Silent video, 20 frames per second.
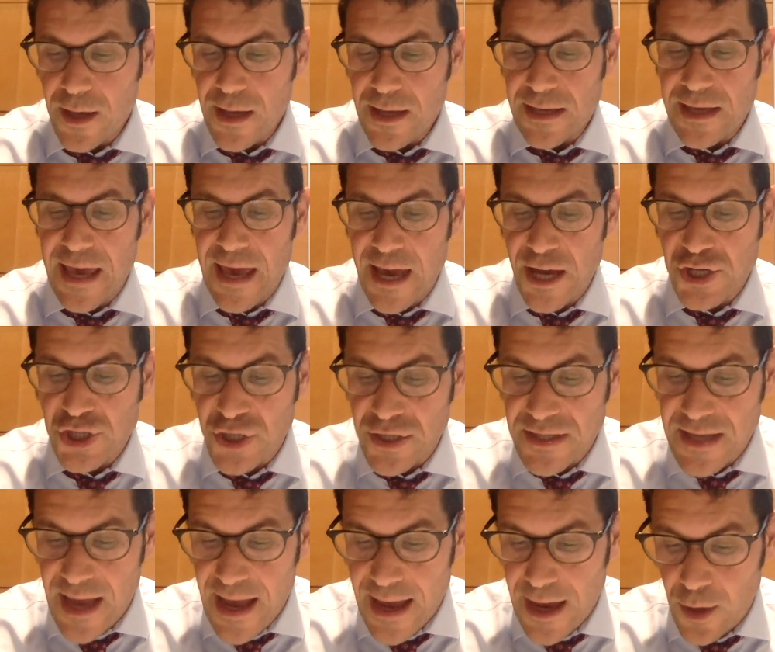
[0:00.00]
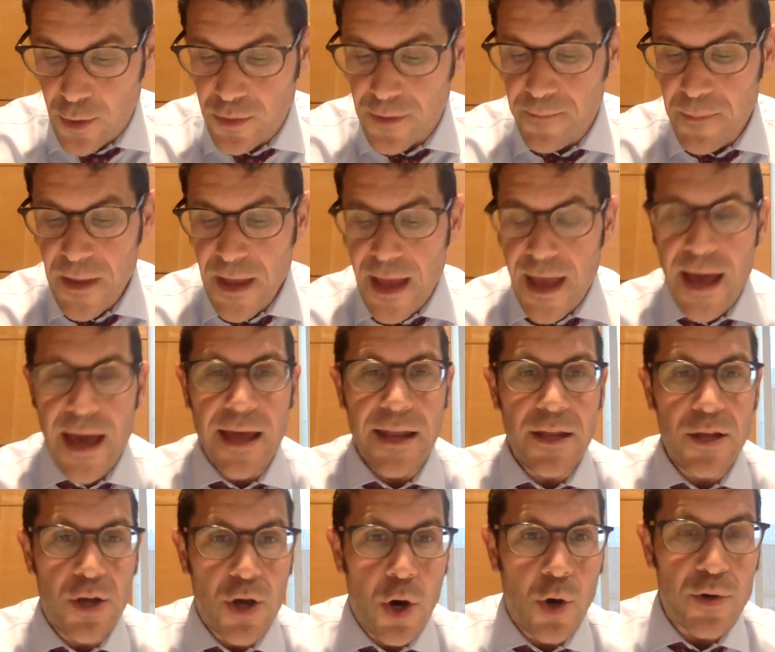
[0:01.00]
cashes out, and he
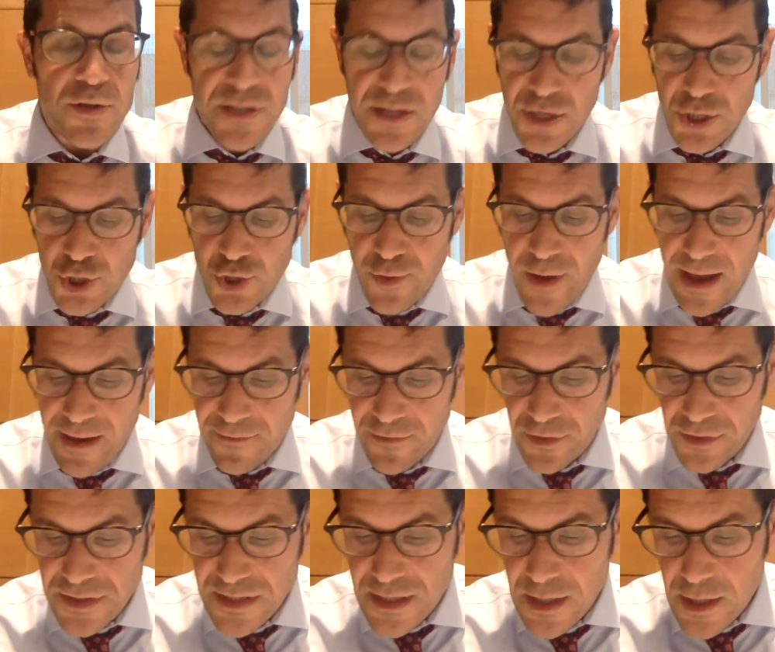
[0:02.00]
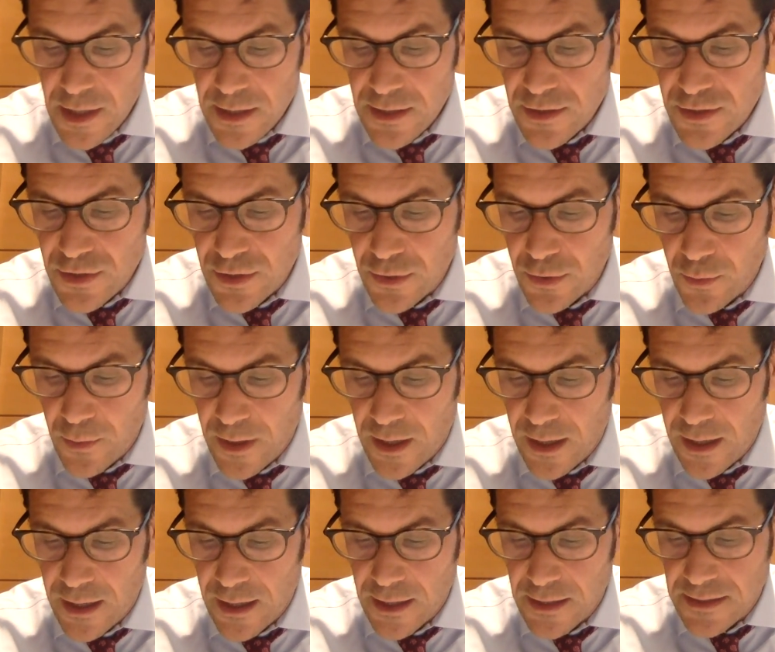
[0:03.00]
goes and he travels to
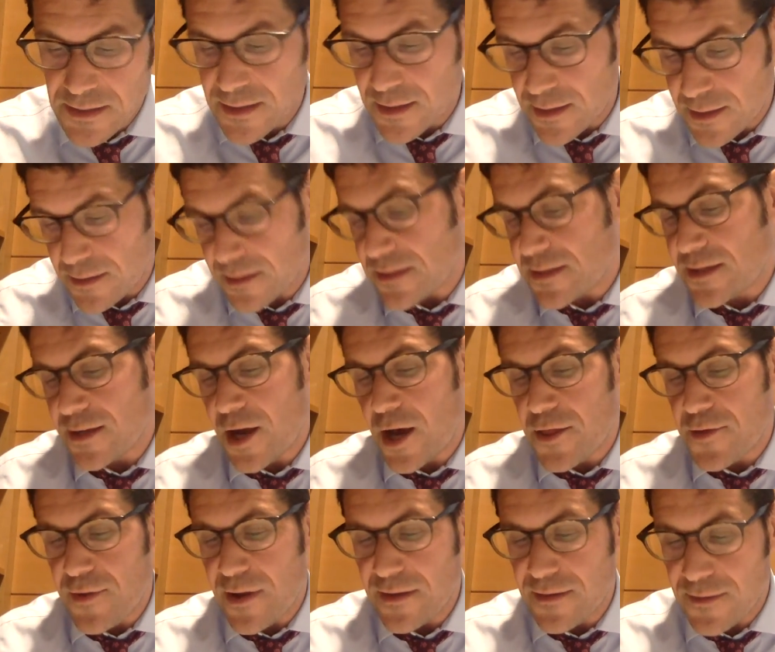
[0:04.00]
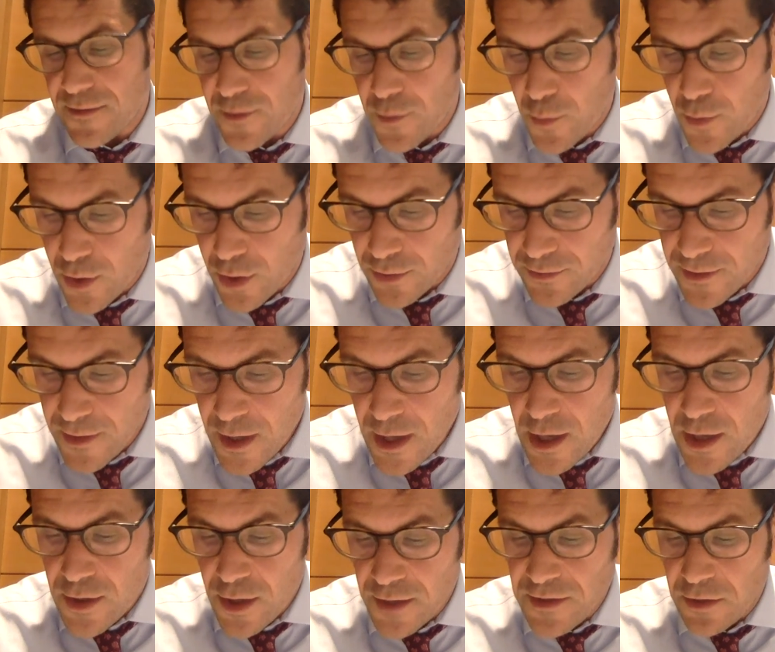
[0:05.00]
the other end of the world.
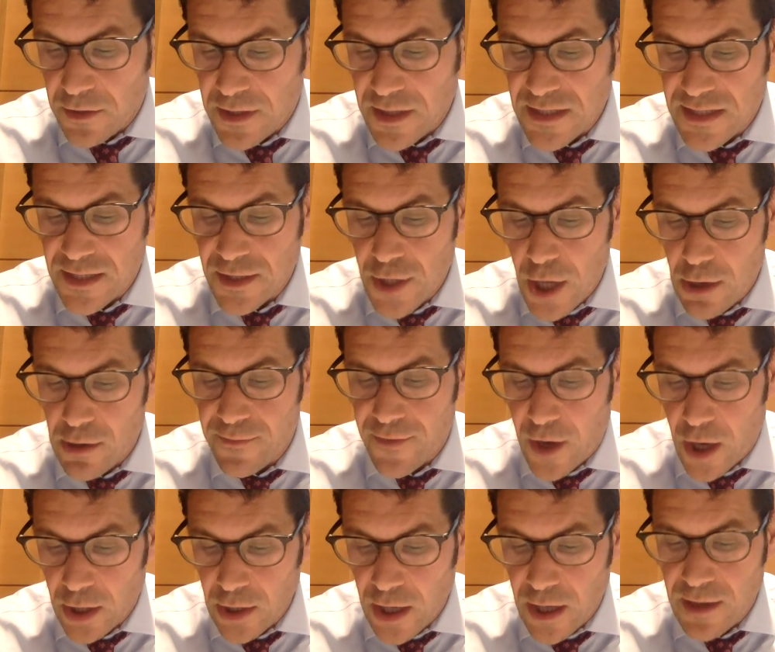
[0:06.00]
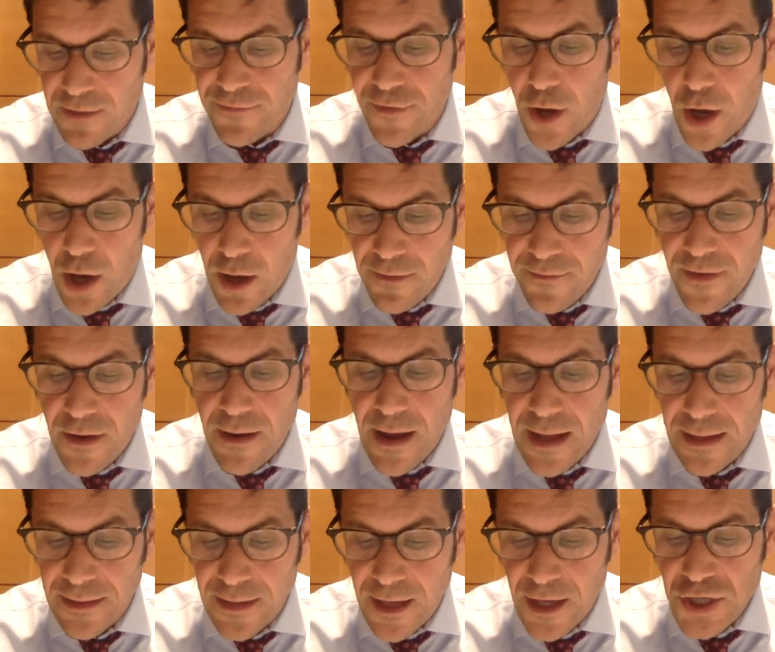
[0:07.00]
Not al kis dinarin v'halach v'avar
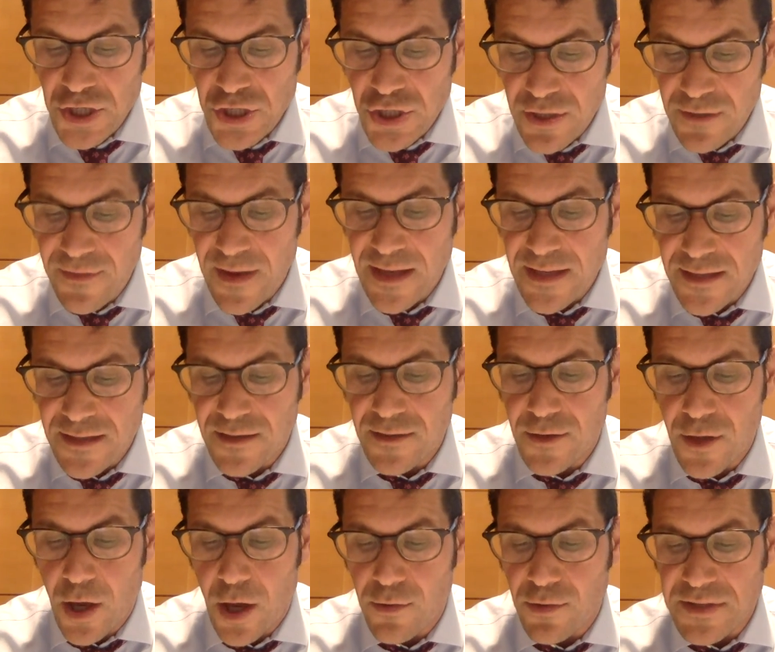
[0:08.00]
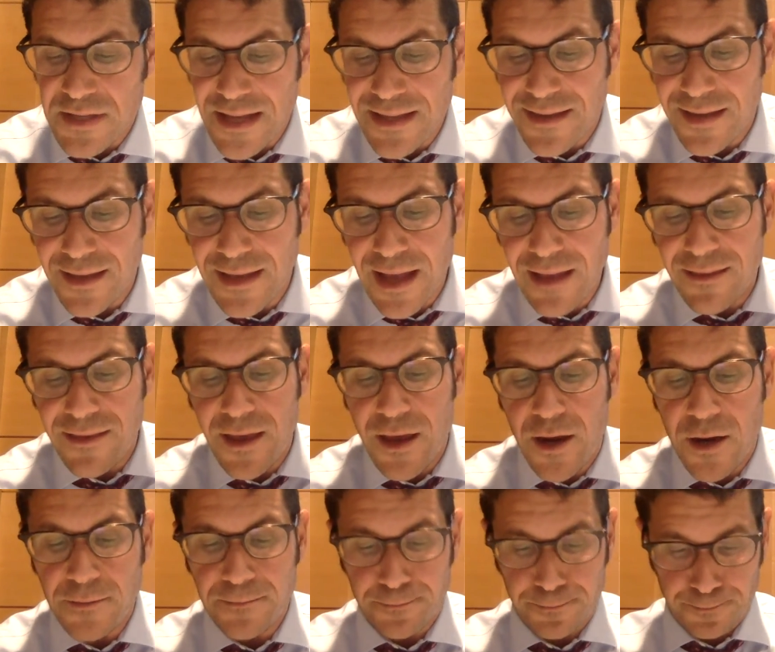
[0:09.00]
aleh shivas dinaros. And to get
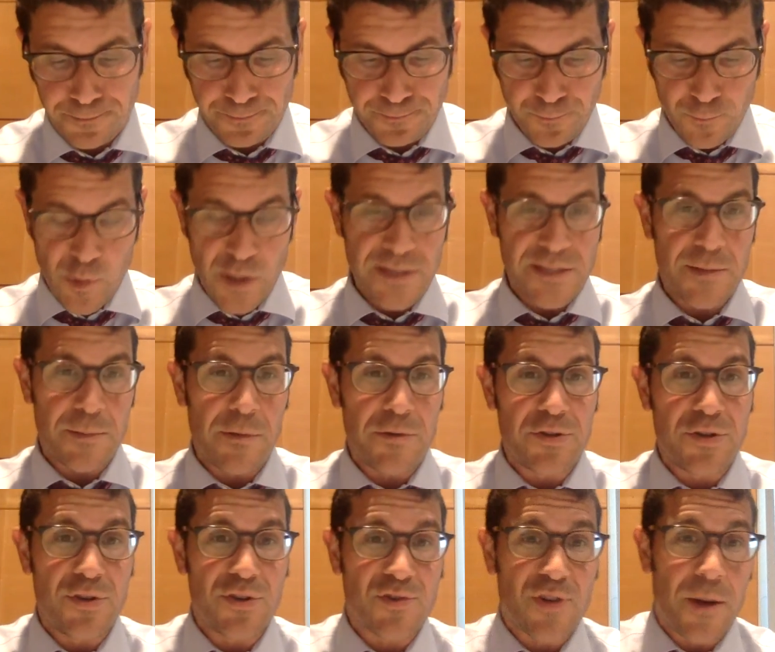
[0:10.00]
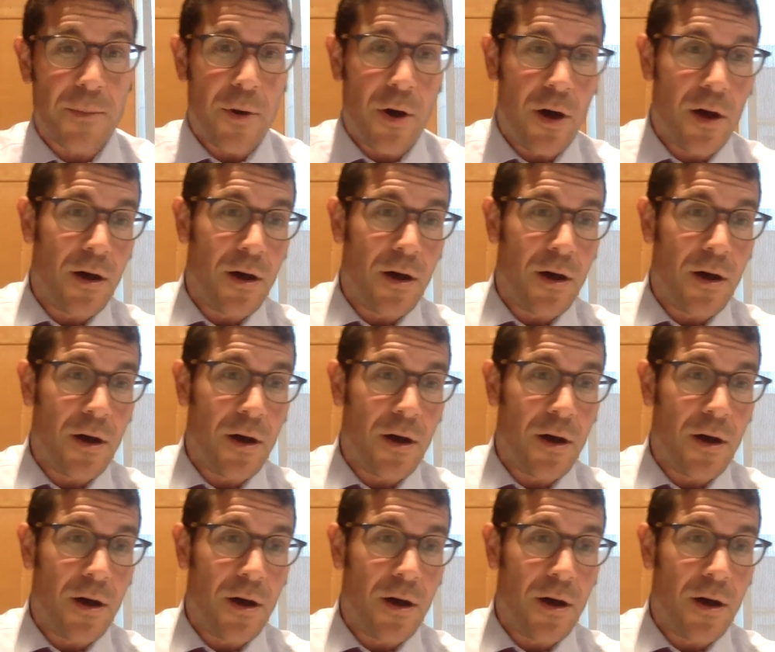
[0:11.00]
there, right? Sometimes you describe,